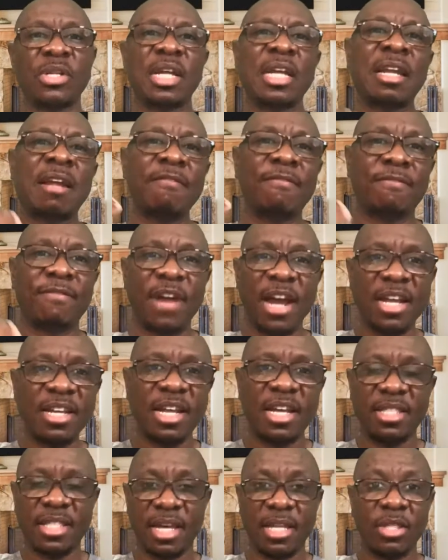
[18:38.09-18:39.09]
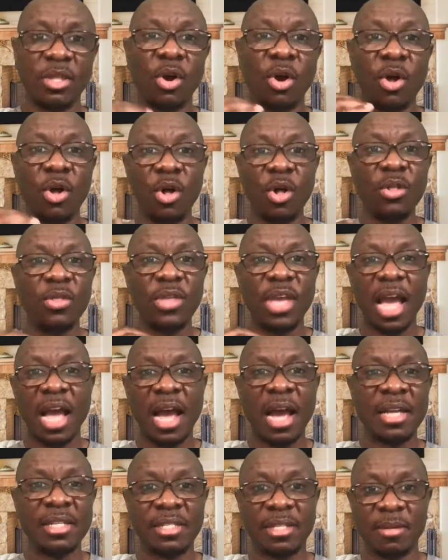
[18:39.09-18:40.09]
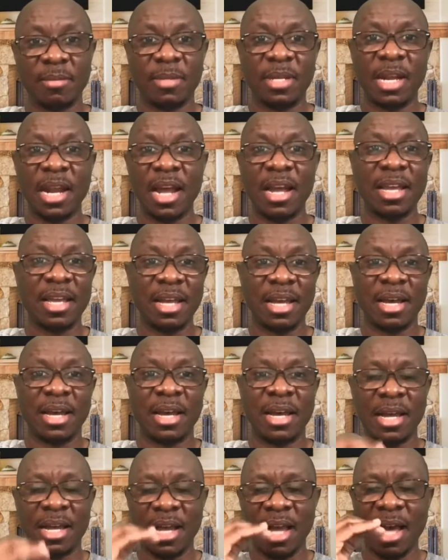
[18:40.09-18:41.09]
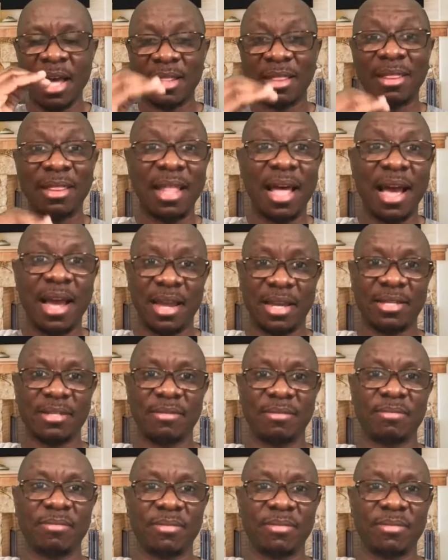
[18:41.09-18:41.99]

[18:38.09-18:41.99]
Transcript: and I find out that all the items that are outlined